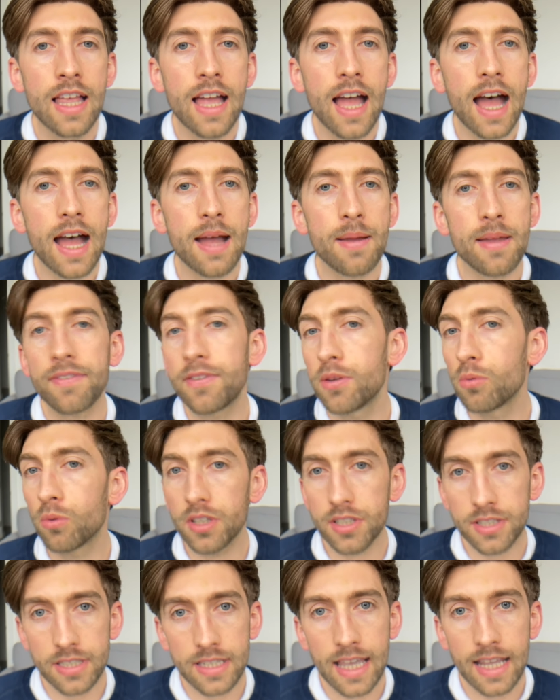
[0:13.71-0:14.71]
Uh, if you want to
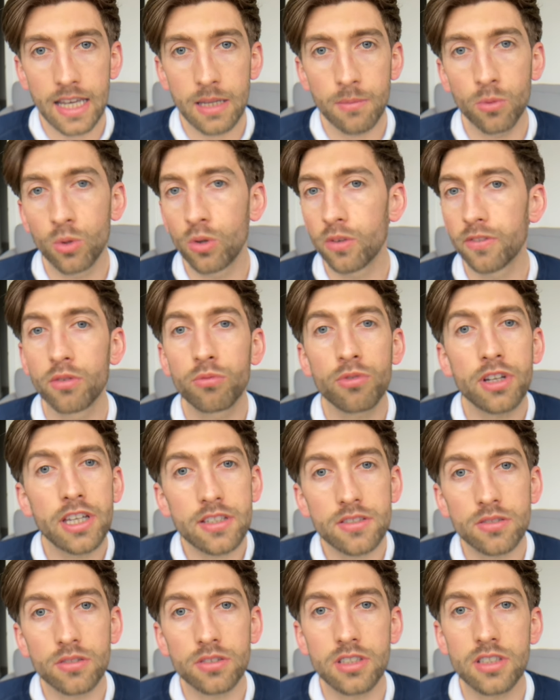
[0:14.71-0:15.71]
see any more of the
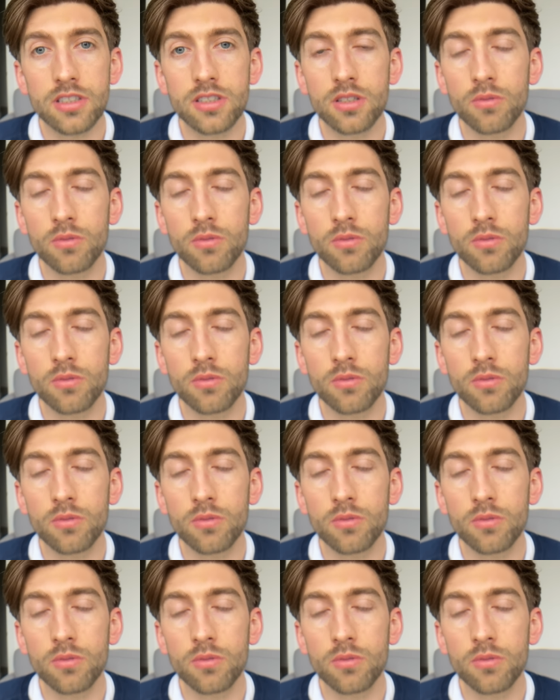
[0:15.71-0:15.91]
resources that